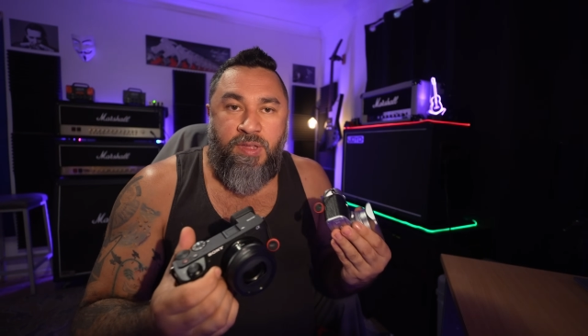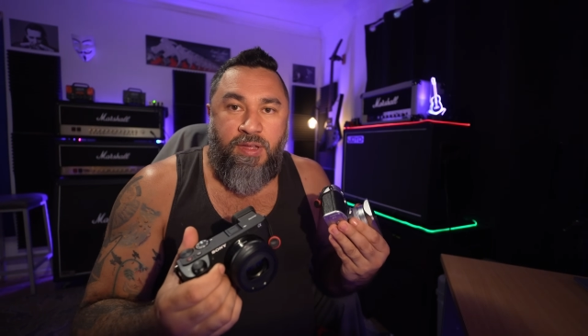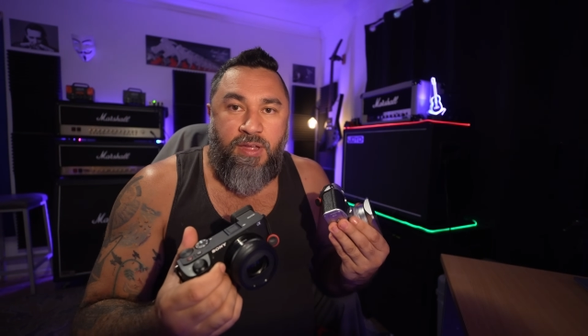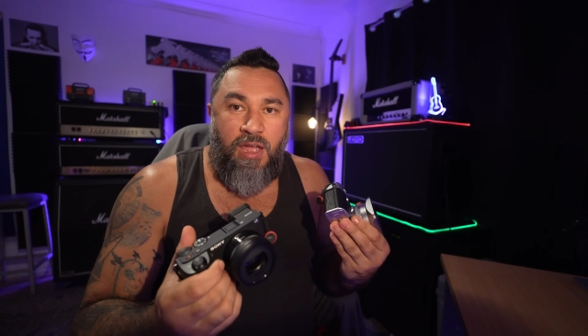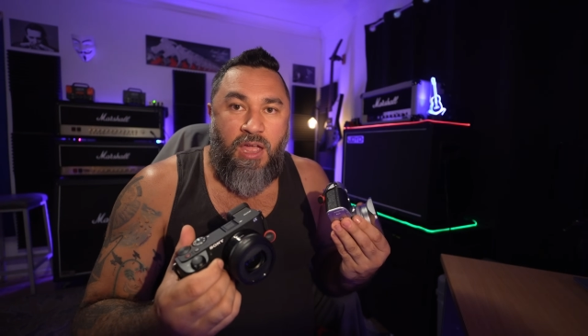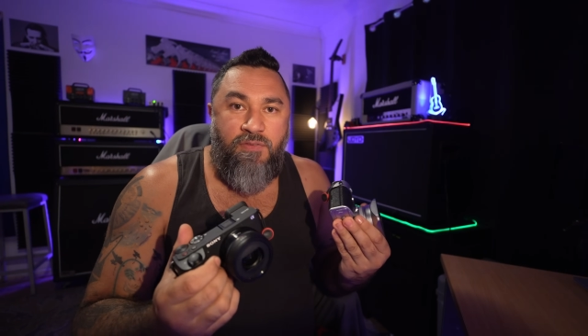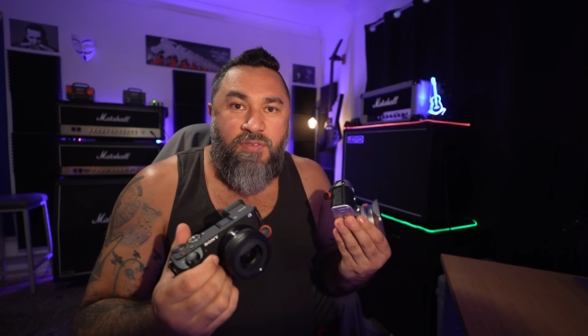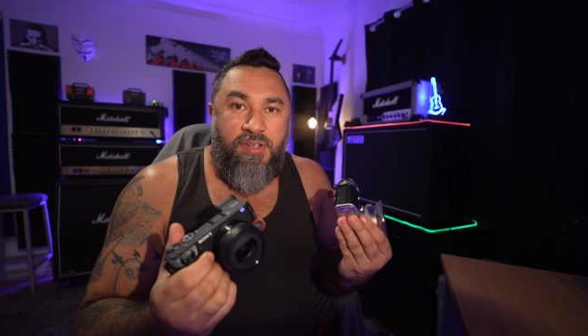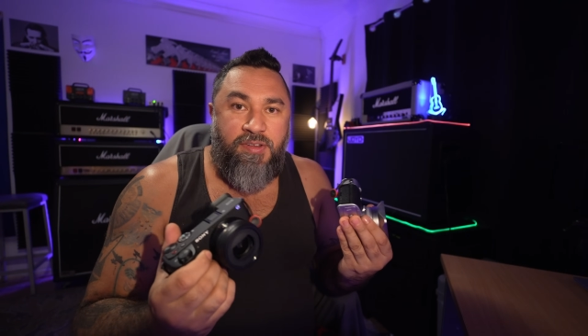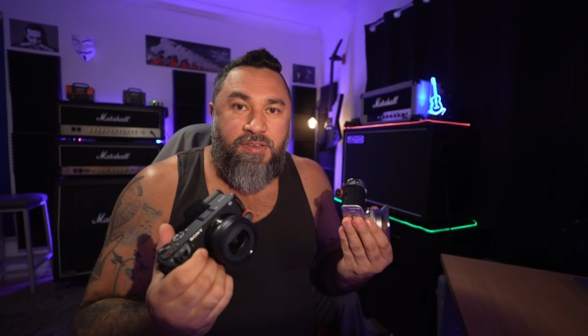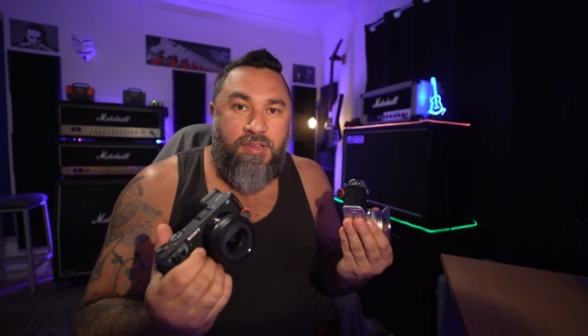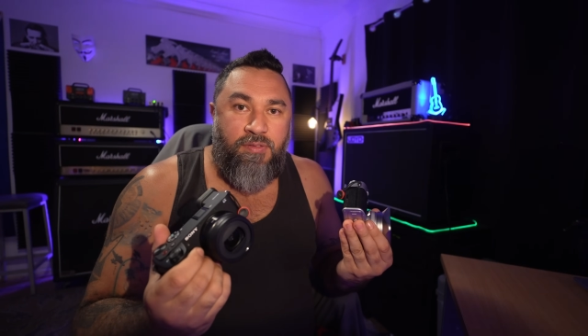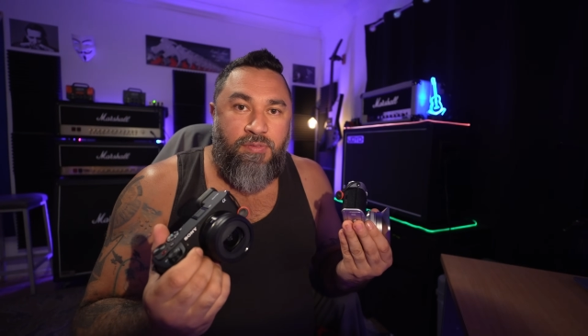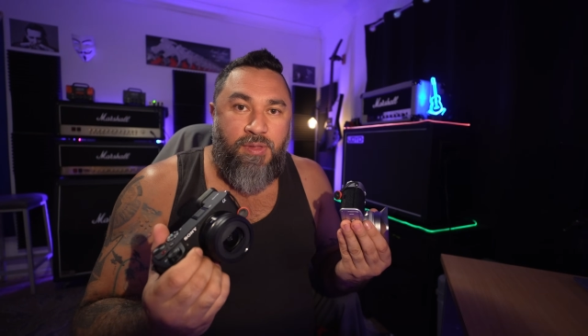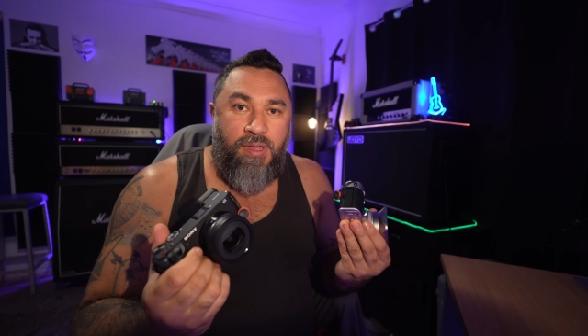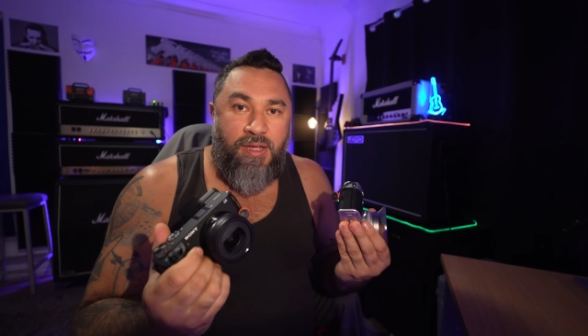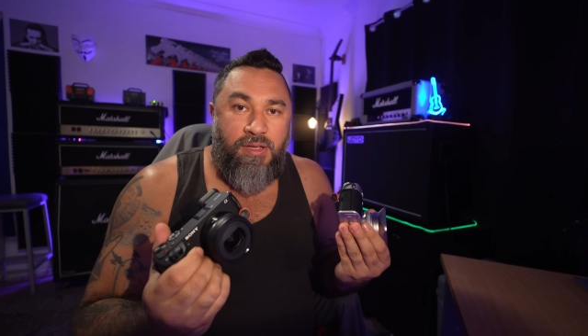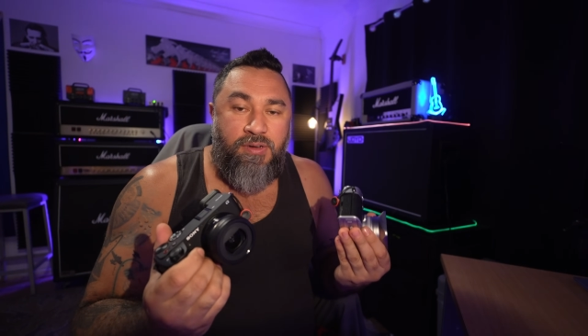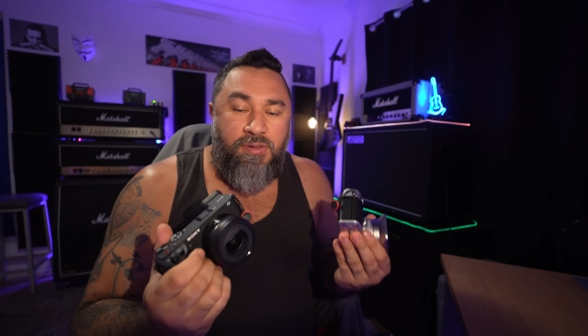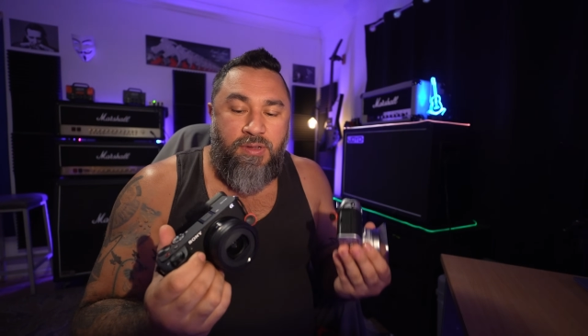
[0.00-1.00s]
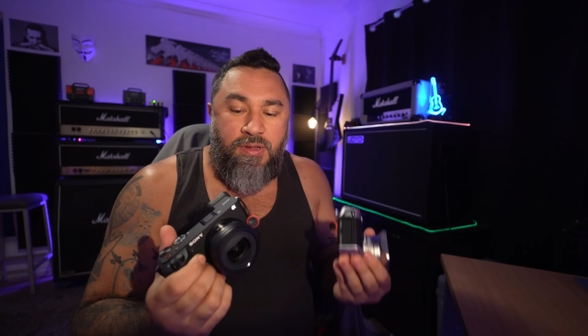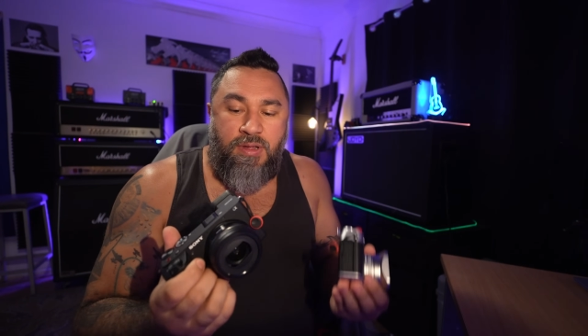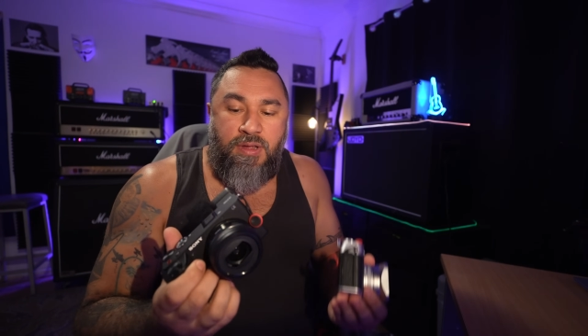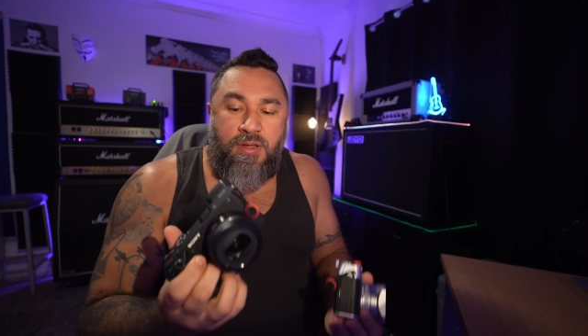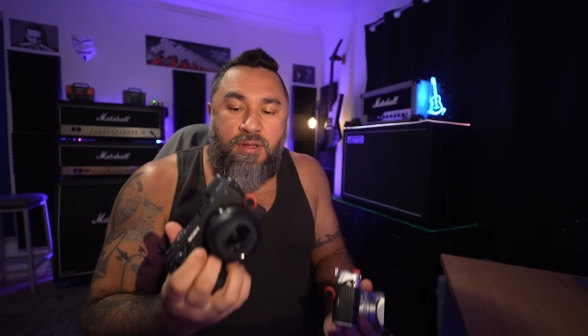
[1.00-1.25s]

Having said that,